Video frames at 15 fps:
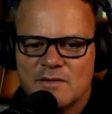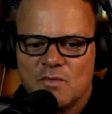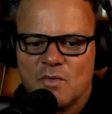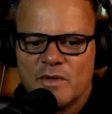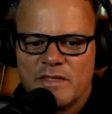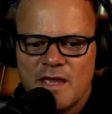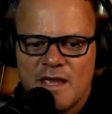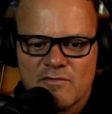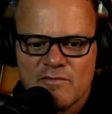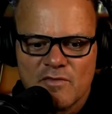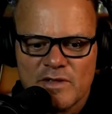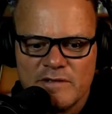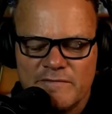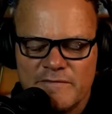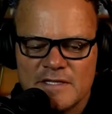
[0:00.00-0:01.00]
with every
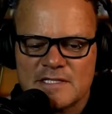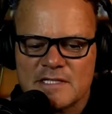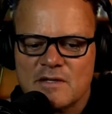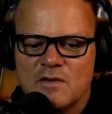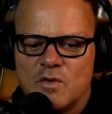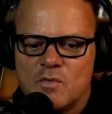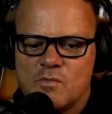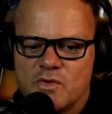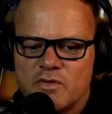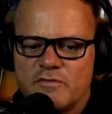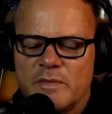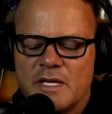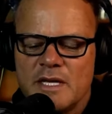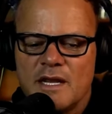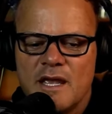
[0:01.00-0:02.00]
physical
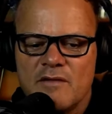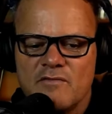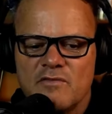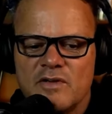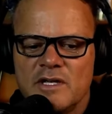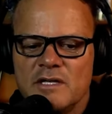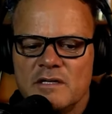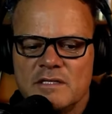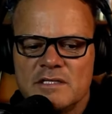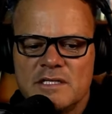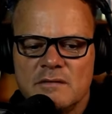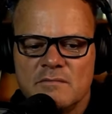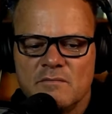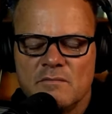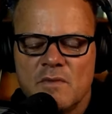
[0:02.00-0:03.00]
movement, every
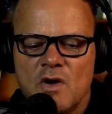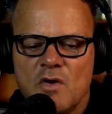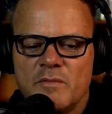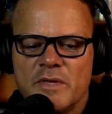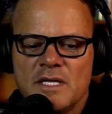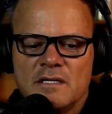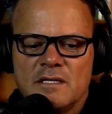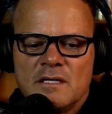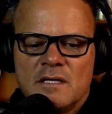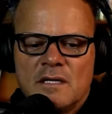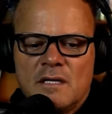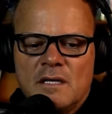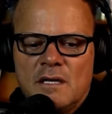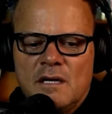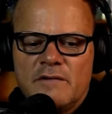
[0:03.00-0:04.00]
moment
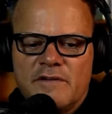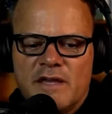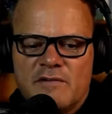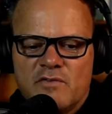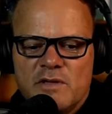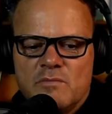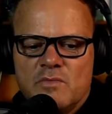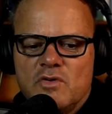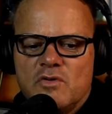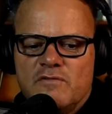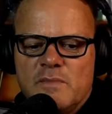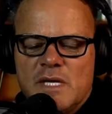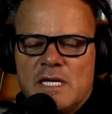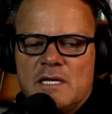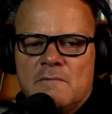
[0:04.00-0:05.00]
of every
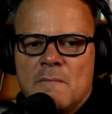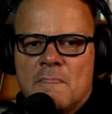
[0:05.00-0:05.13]
movement.